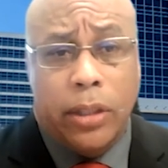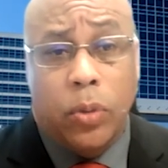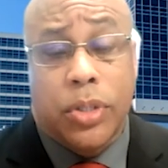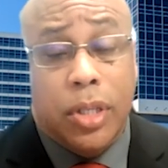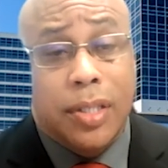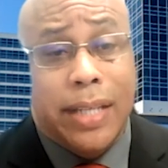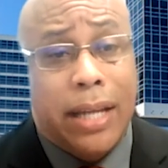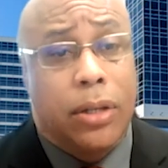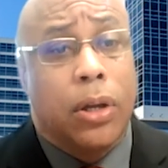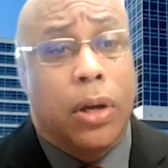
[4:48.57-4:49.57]
there was a
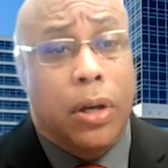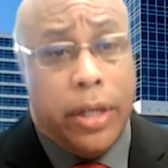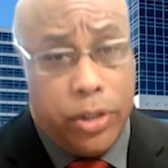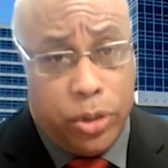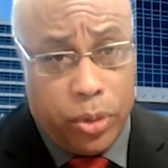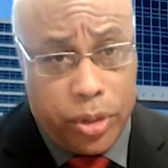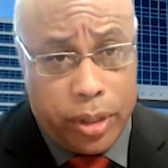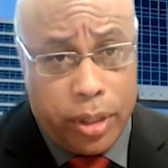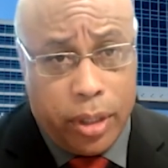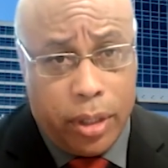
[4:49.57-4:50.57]
state law in
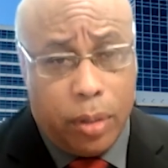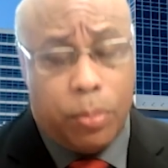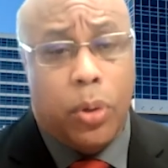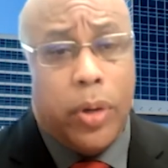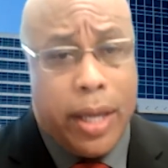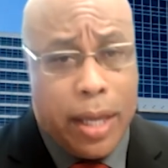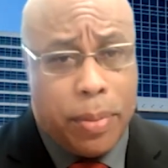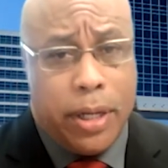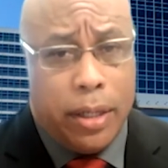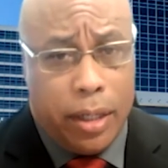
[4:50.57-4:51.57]
Georgia
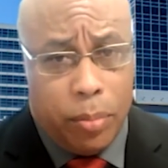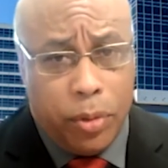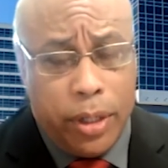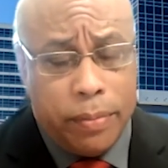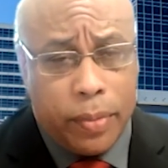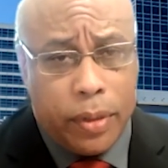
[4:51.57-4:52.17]
prohibiting Emory